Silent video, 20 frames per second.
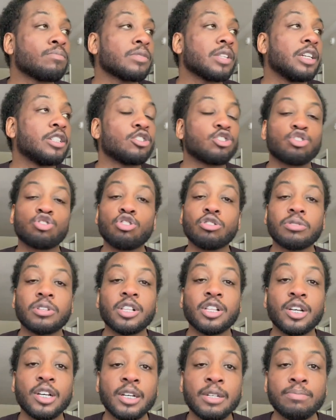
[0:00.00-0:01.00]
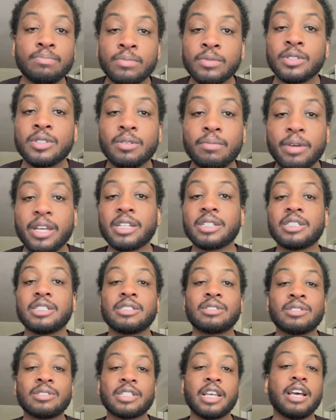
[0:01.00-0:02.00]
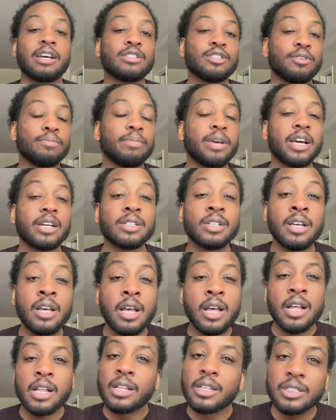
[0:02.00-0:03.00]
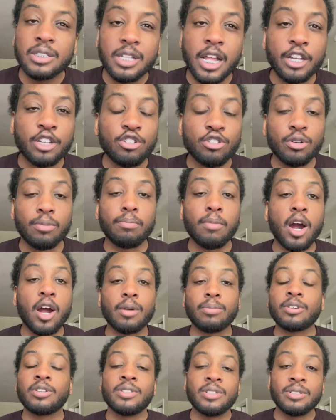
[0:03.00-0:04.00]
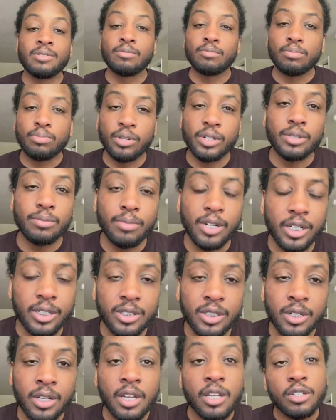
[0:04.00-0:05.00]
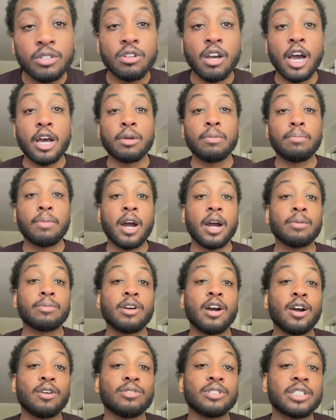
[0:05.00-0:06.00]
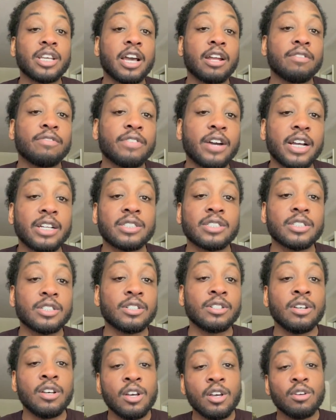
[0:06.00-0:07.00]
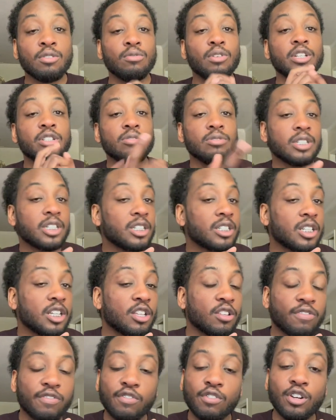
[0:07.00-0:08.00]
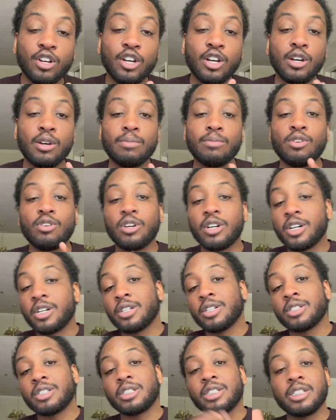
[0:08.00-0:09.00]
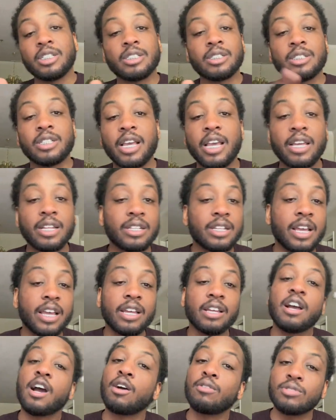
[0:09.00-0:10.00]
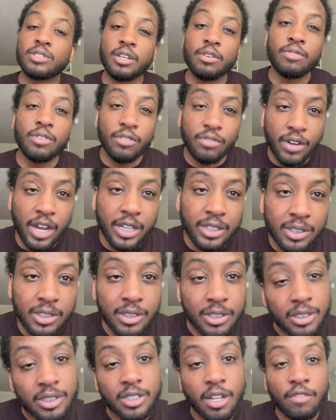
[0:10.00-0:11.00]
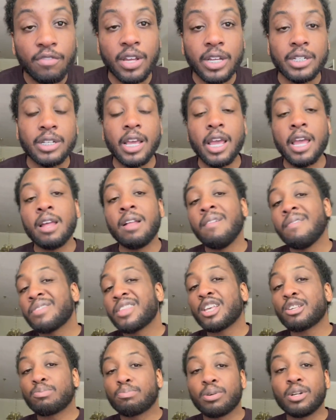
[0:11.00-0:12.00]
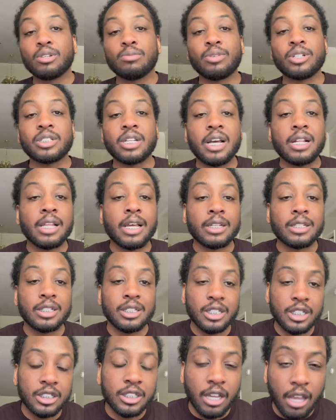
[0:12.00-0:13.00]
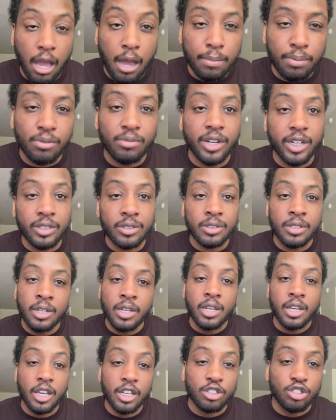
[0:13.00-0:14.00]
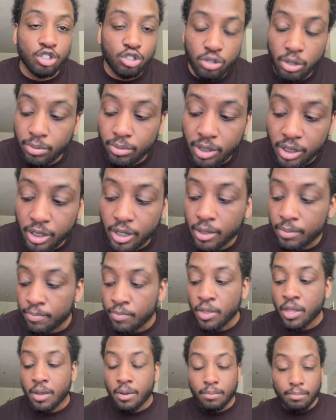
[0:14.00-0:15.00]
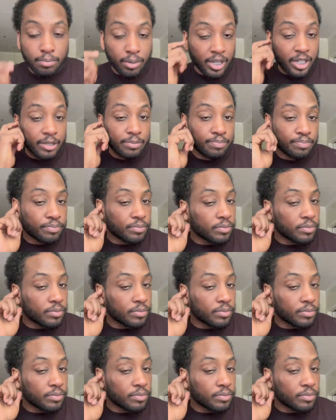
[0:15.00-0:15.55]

in a strip club, to make it sound a little better, it's like you're the barber, pretty much. You know how the barber always got advice of where you can get this from, or this, that, always giving advice and stuff like that. That's pretty much how like the DJ operates in a strip club. But,